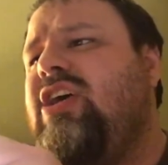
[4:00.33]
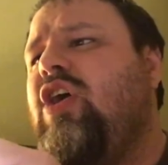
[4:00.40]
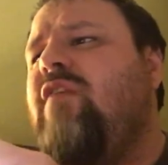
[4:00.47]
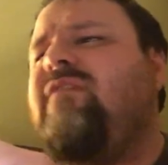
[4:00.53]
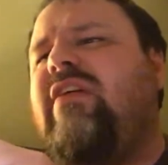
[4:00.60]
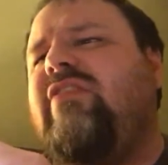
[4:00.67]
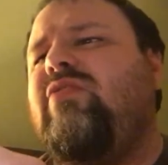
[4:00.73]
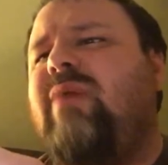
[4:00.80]

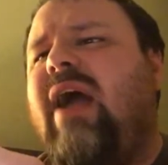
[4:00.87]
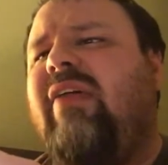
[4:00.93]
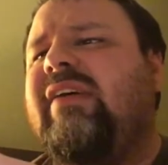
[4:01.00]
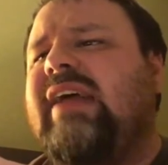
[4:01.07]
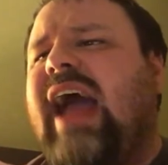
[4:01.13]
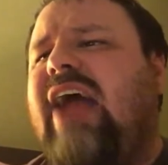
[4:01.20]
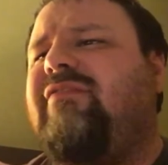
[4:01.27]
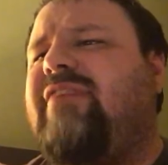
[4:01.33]
Very well,
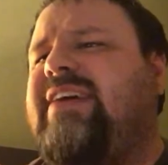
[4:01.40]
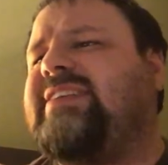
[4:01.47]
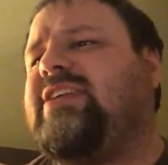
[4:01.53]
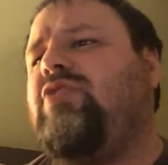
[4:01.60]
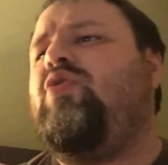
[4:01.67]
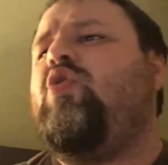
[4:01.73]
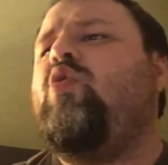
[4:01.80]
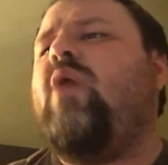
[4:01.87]
I
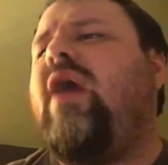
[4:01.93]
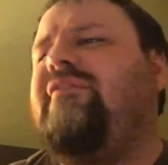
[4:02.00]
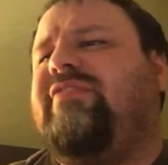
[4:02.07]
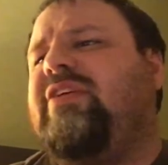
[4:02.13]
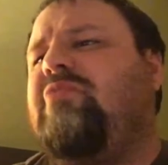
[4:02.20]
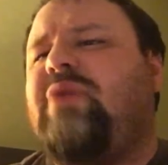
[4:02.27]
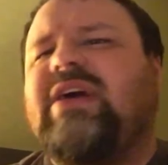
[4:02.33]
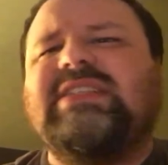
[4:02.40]
rescued whoever
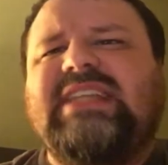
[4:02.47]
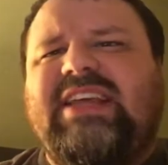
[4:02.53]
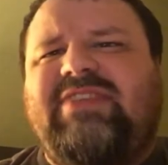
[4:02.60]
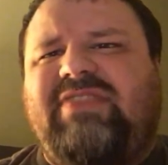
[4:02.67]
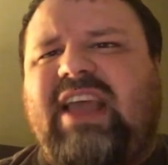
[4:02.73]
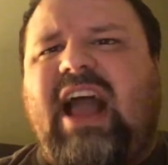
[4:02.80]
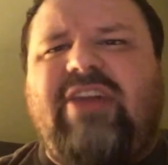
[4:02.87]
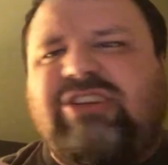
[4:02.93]
it was in
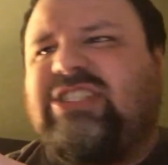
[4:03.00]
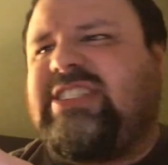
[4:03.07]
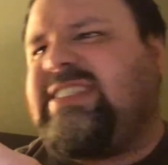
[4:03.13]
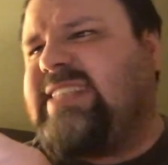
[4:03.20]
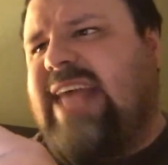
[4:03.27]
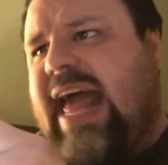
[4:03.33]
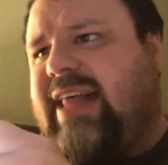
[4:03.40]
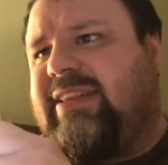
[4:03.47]
the other
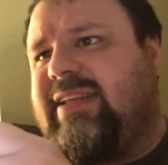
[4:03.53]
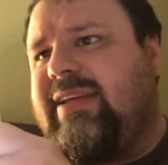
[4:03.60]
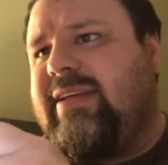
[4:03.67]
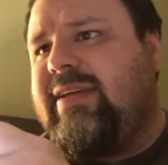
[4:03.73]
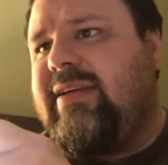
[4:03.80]
cell."